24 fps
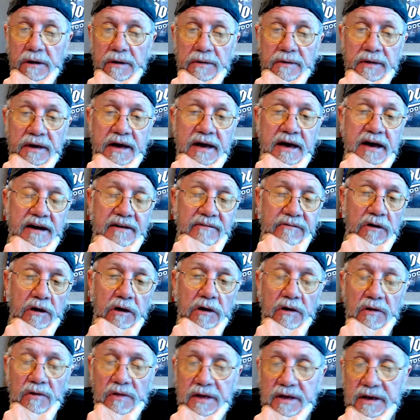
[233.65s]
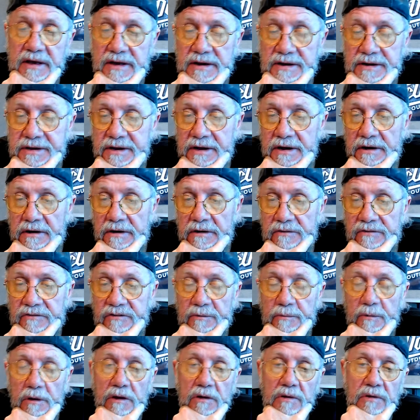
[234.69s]
they have all the intel
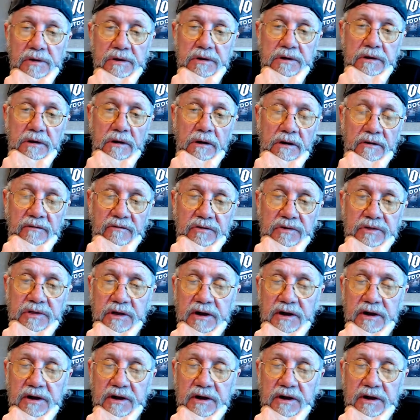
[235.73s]
from all the